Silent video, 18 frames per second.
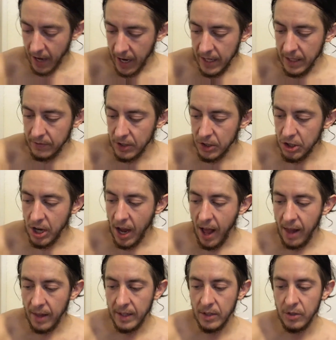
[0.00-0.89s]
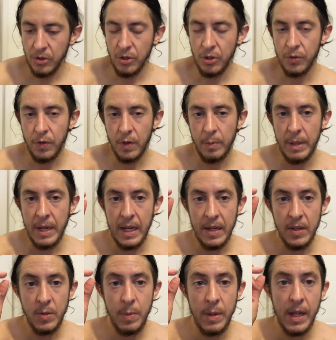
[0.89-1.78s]
kind of a challenge for
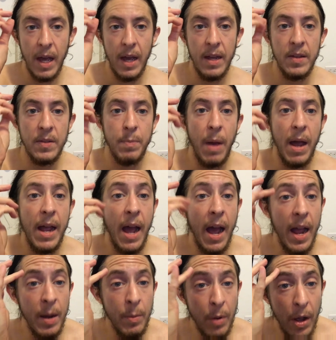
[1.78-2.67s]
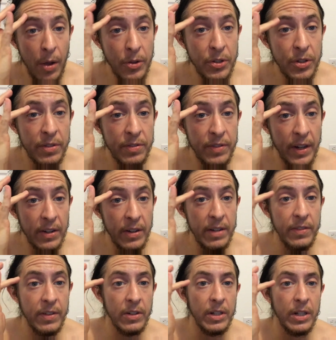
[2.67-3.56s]
me is because my eyebrows are
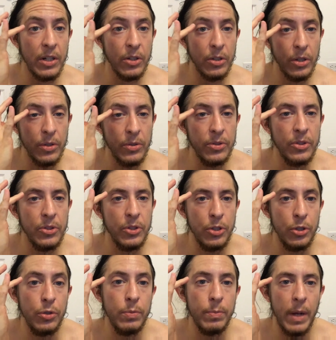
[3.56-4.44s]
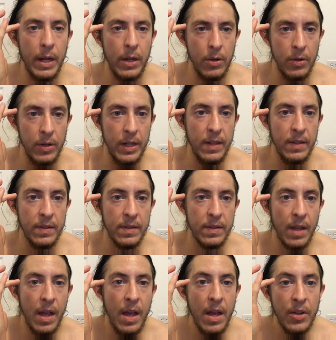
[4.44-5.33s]
very, very close to my
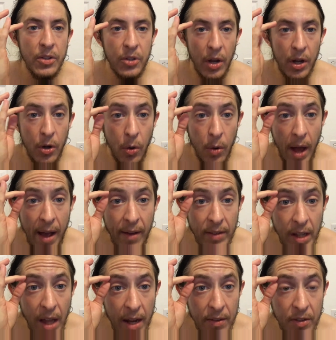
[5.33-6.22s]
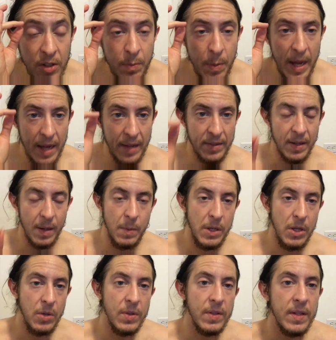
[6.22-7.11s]
crease. So I don't have a lot of space. I
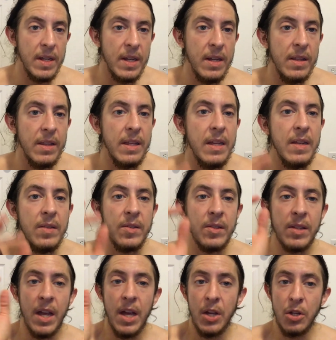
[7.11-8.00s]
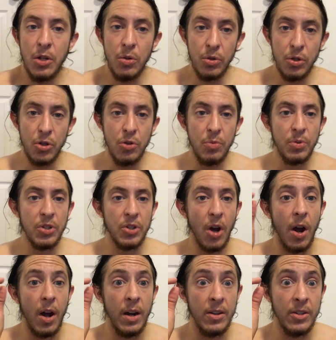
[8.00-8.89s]
mean, you see these YouTube
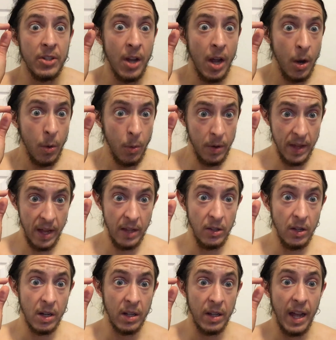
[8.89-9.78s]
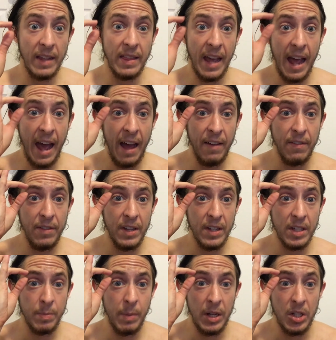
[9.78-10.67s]
stars where they look like they have
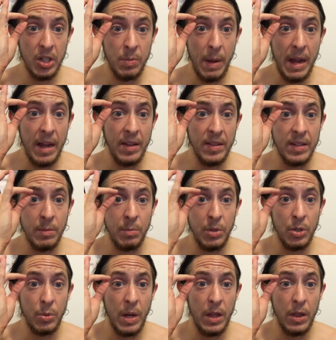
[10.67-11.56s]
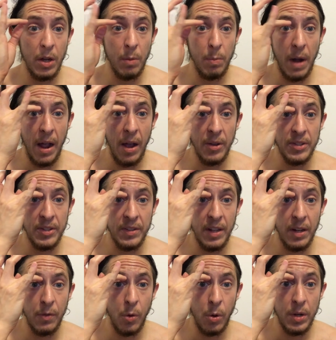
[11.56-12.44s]
this much space in between their brows. And
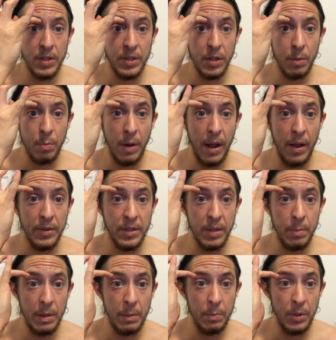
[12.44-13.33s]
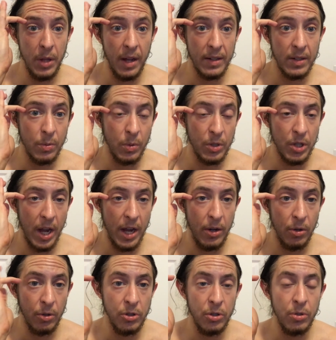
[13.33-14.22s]
then of course their brows have been plucked, which I
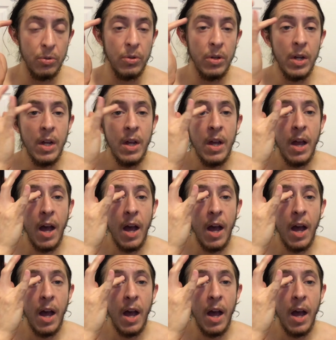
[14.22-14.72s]
don't do.